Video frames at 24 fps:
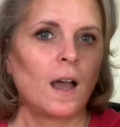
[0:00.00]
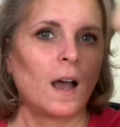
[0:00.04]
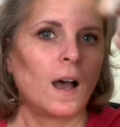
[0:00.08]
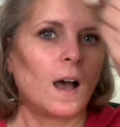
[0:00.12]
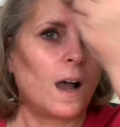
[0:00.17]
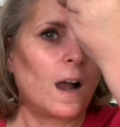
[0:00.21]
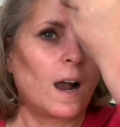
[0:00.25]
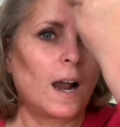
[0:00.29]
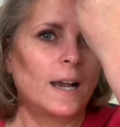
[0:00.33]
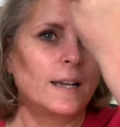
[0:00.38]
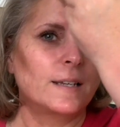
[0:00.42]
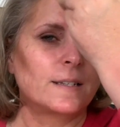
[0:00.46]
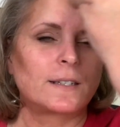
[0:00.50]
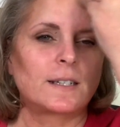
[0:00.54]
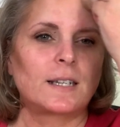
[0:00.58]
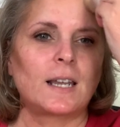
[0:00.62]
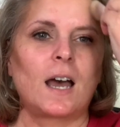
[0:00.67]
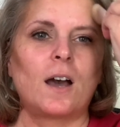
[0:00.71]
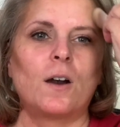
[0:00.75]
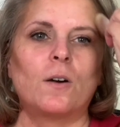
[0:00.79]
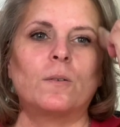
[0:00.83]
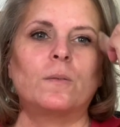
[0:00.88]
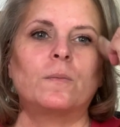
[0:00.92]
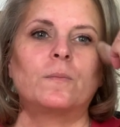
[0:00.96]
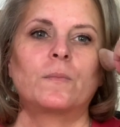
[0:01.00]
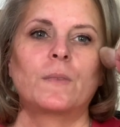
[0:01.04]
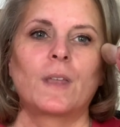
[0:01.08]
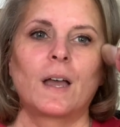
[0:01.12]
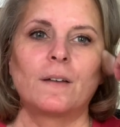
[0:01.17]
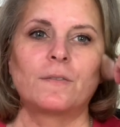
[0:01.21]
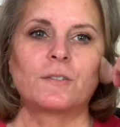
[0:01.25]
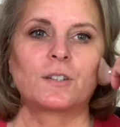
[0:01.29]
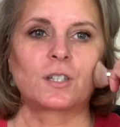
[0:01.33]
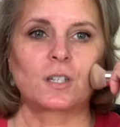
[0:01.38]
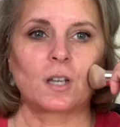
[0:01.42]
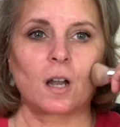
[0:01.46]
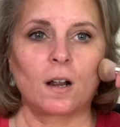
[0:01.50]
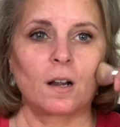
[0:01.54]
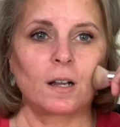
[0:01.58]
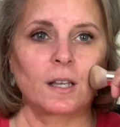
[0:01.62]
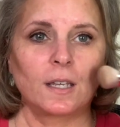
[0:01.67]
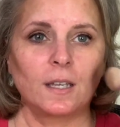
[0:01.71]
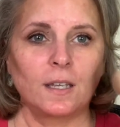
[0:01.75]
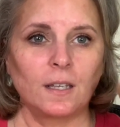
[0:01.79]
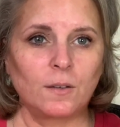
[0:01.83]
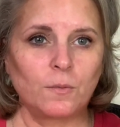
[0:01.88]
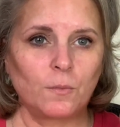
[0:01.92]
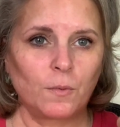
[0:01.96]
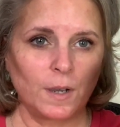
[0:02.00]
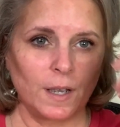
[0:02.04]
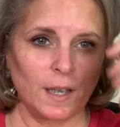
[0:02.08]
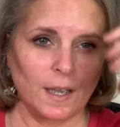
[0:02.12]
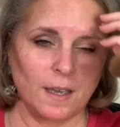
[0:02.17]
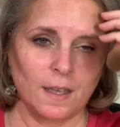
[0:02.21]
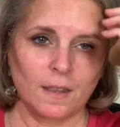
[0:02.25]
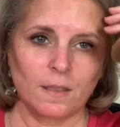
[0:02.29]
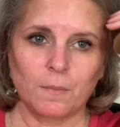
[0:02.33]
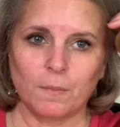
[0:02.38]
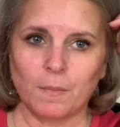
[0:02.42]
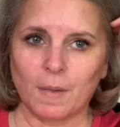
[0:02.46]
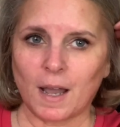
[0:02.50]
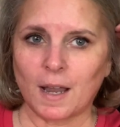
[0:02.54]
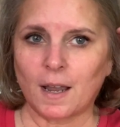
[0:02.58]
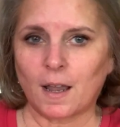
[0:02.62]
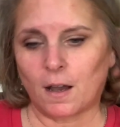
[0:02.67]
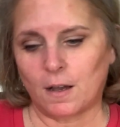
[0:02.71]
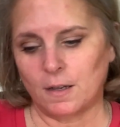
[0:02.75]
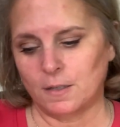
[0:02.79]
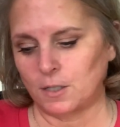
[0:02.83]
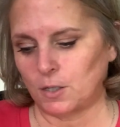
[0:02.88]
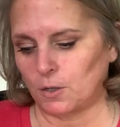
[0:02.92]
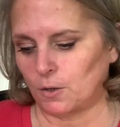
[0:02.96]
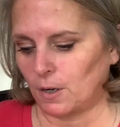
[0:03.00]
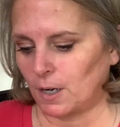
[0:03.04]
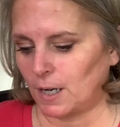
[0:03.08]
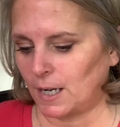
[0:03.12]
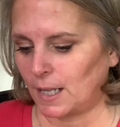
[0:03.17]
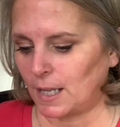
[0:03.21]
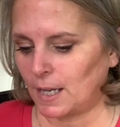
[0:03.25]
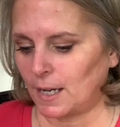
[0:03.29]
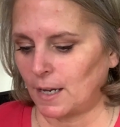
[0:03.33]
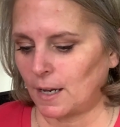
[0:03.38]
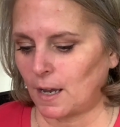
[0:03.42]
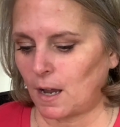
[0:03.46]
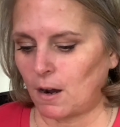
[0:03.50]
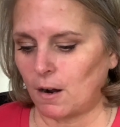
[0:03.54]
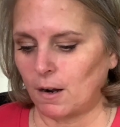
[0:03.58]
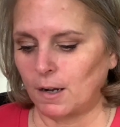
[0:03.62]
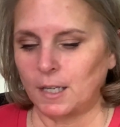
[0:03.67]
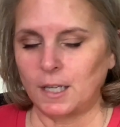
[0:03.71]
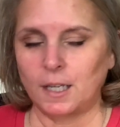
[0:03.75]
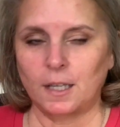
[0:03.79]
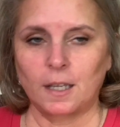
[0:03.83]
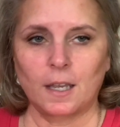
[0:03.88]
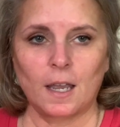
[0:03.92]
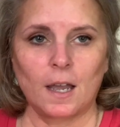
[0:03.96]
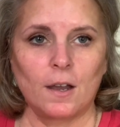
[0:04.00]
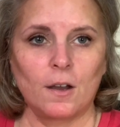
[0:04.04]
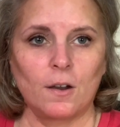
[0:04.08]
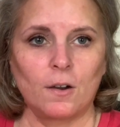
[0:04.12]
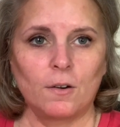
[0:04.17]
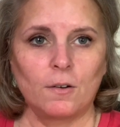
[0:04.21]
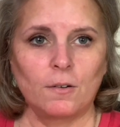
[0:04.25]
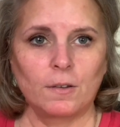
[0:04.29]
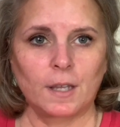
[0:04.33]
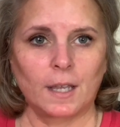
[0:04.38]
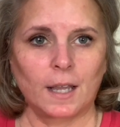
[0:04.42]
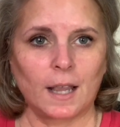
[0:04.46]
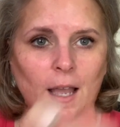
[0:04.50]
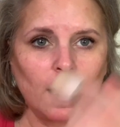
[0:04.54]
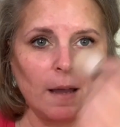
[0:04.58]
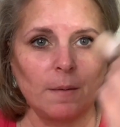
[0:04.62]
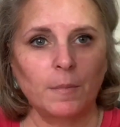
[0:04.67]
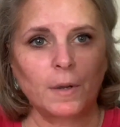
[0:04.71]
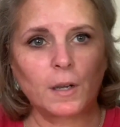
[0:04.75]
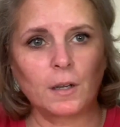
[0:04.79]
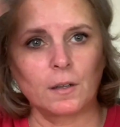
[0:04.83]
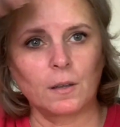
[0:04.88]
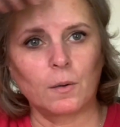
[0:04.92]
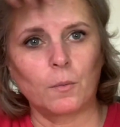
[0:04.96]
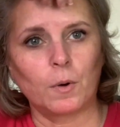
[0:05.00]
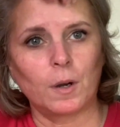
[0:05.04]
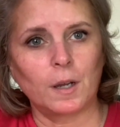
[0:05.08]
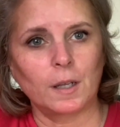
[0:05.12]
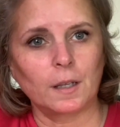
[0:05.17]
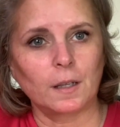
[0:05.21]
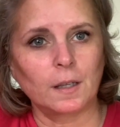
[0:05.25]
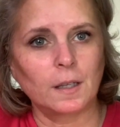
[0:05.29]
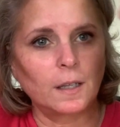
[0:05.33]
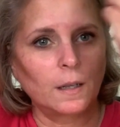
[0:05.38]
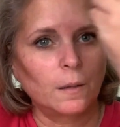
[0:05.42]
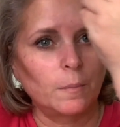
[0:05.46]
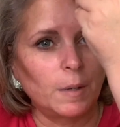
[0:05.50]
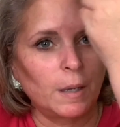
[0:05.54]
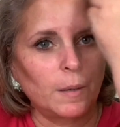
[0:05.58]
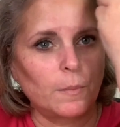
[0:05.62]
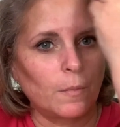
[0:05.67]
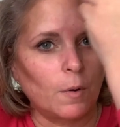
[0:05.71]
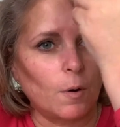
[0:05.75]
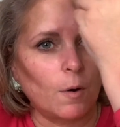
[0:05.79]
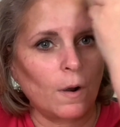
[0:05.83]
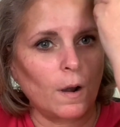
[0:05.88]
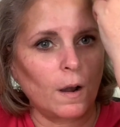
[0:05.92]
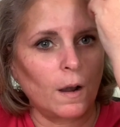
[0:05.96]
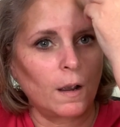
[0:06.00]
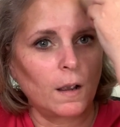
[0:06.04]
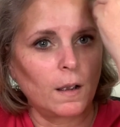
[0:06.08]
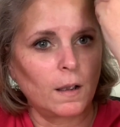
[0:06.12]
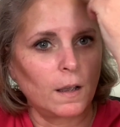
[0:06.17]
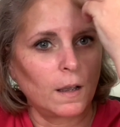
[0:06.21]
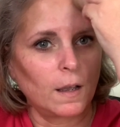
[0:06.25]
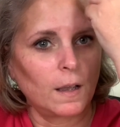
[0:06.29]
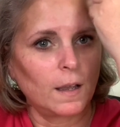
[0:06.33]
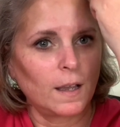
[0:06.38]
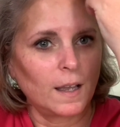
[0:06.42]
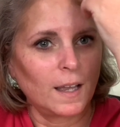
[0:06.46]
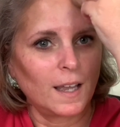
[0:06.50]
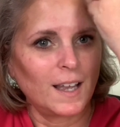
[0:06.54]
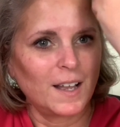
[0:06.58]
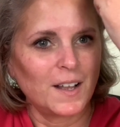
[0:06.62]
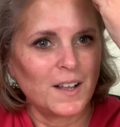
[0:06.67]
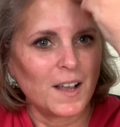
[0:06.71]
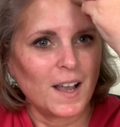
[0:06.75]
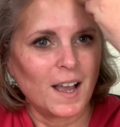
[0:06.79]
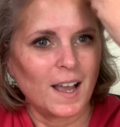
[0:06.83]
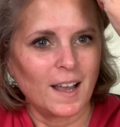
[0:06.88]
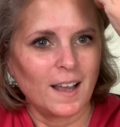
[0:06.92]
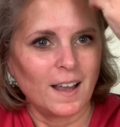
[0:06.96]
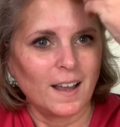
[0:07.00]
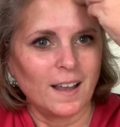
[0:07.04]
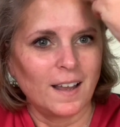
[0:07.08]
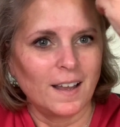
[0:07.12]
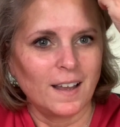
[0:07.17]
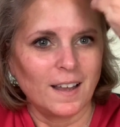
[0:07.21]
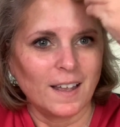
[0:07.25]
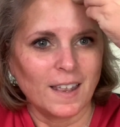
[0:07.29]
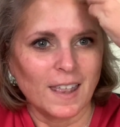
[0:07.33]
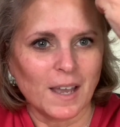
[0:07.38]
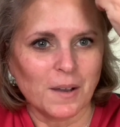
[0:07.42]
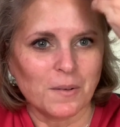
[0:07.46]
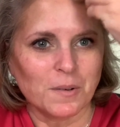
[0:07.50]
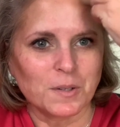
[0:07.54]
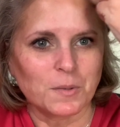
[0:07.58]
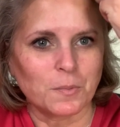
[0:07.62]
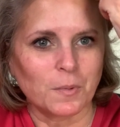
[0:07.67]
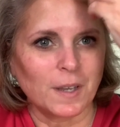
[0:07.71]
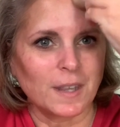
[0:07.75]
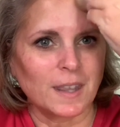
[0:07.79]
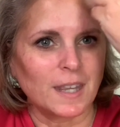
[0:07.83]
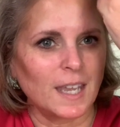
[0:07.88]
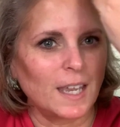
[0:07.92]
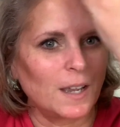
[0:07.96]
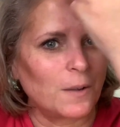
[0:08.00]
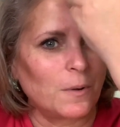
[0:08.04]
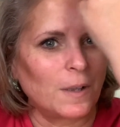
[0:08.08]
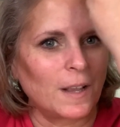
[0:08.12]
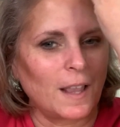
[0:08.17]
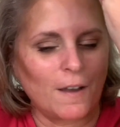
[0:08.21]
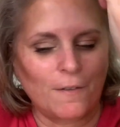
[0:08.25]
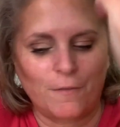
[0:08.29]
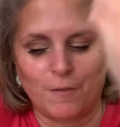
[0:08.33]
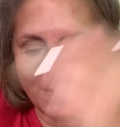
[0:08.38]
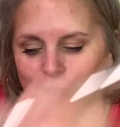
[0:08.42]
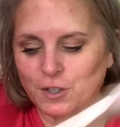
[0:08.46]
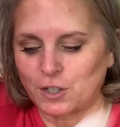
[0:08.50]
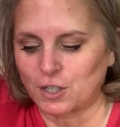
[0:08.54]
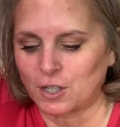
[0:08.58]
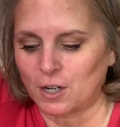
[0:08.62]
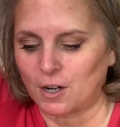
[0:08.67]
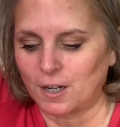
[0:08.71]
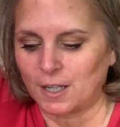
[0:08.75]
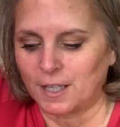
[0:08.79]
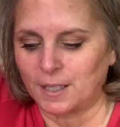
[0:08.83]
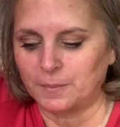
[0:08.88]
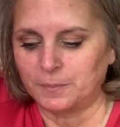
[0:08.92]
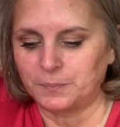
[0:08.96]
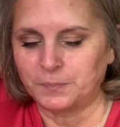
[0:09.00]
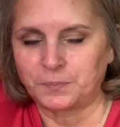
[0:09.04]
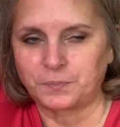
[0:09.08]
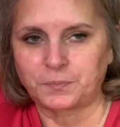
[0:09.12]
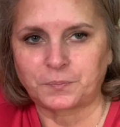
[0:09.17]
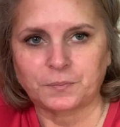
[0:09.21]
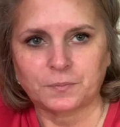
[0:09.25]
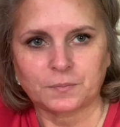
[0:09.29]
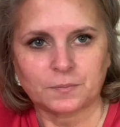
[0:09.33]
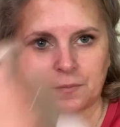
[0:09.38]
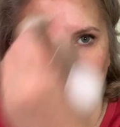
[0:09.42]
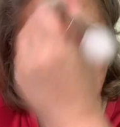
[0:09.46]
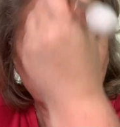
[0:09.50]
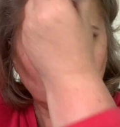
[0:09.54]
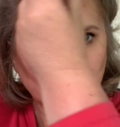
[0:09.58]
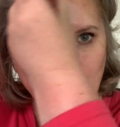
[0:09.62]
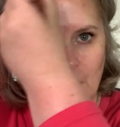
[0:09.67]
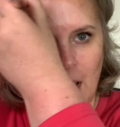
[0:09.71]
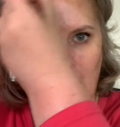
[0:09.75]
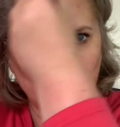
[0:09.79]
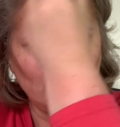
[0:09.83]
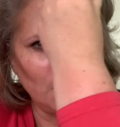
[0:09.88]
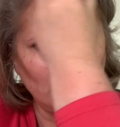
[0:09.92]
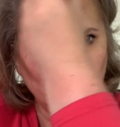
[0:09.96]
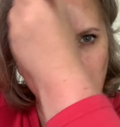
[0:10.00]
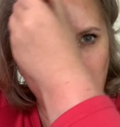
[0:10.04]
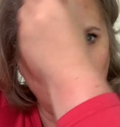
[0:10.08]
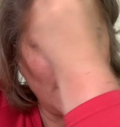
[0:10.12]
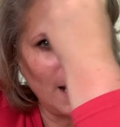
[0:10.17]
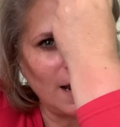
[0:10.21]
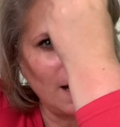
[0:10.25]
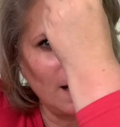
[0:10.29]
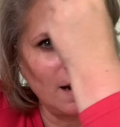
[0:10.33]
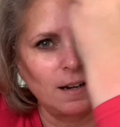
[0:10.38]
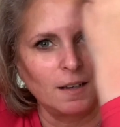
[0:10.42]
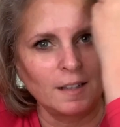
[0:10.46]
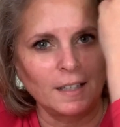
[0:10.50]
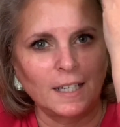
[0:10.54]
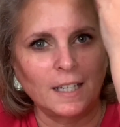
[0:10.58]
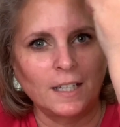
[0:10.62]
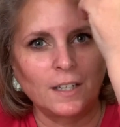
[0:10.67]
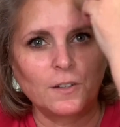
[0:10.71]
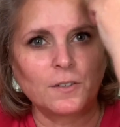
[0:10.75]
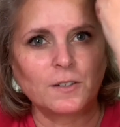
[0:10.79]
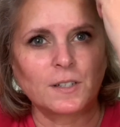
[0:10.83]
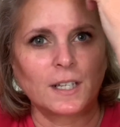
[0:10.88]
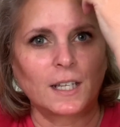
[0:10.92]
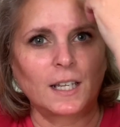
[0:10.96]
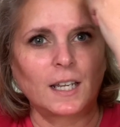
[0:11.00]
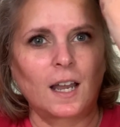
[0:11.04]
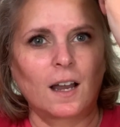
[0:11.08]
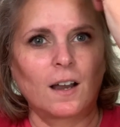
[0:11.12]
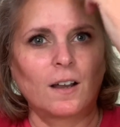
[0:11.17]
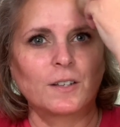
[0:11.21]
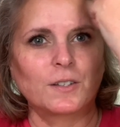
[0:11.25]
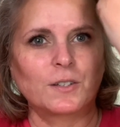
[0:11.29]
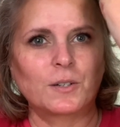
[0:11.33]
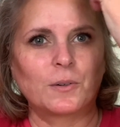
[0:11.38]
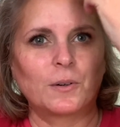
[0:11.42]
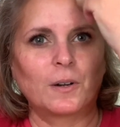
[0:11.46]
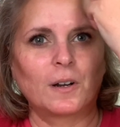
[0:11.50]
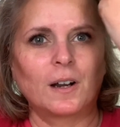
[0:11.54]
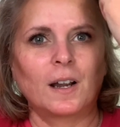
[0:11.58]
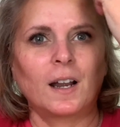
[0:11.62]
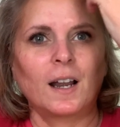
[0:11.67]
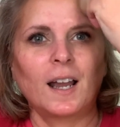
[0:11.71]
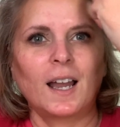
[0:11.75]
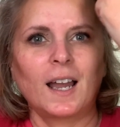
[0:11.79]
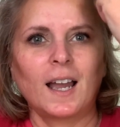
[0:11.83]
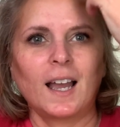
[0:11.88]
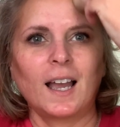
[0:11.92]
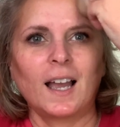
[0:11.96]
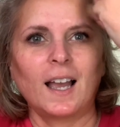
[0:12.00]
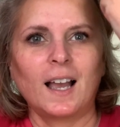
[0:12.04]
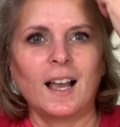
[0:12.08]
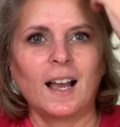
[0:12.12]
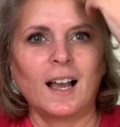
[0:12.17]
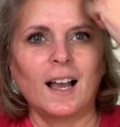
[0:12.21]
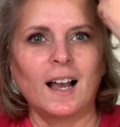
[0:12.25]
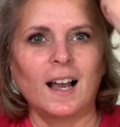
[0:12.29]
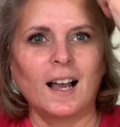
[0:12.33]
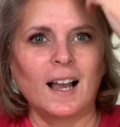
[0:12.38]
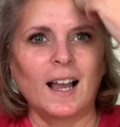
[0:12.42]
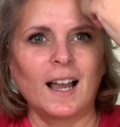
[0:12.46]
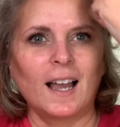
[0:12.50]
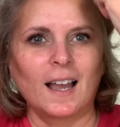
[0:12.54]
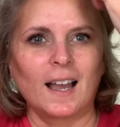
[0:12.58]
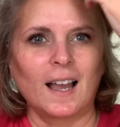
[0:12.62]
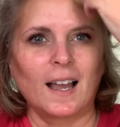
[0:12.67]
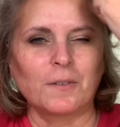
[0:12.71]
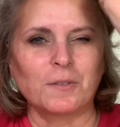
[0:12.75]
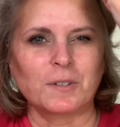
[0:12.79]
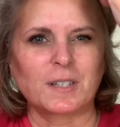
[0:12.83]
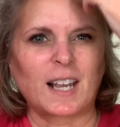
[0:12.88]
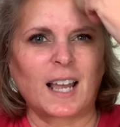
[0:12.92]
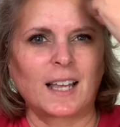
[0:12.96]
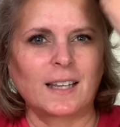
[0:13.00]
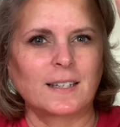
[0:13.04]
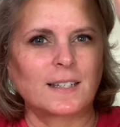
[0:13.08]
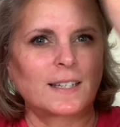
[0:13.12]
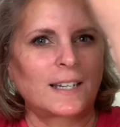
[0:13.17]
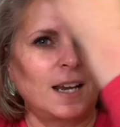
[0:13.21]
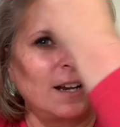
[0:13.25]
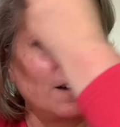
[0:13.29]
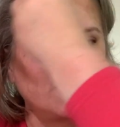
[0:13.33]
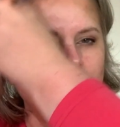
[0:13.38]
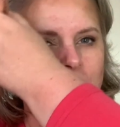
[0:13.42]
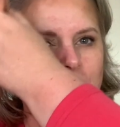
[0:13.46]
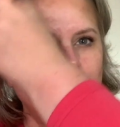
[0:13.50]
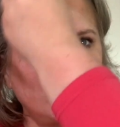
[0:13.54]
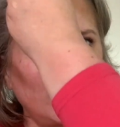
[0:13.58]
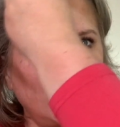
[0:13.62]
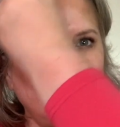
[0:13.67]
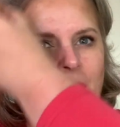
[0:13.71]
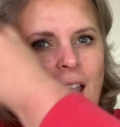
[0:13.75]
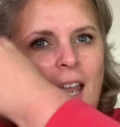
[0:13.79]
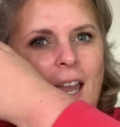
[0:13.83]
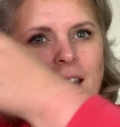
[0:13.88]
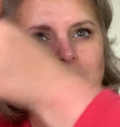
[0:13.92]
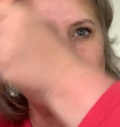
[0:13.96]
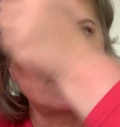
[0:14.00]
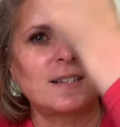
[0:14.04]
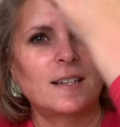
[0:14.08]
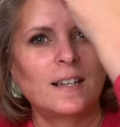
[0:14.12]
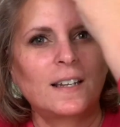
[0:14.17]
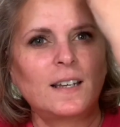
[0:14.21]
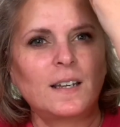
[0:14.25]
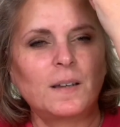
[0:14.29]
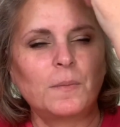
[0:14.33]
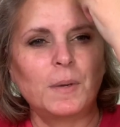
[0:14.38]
All right, so I've started with my contour, and I already know that I'm going to want a little bit more. That was one thing when I first started. I would barely use any contour. I was kind of scared of it, I guess.